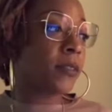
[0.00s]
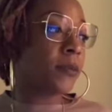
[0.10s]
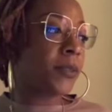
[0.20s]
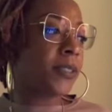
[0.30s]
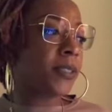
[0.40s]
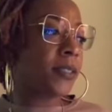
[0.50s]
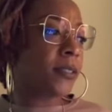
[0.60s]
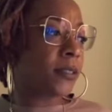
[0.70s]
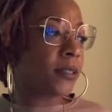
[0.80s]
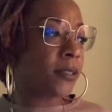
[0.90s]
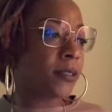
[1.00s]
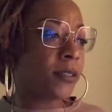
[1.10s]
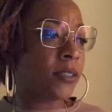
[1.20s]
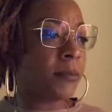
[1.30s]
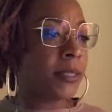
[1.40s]
What is this?
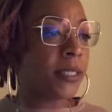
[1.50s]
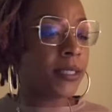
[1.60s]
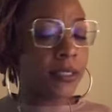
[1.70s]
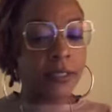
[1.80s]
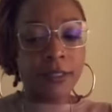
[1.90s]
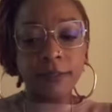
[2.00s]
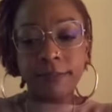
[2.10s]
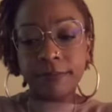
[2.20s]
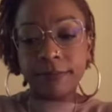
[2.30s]
Gemini season?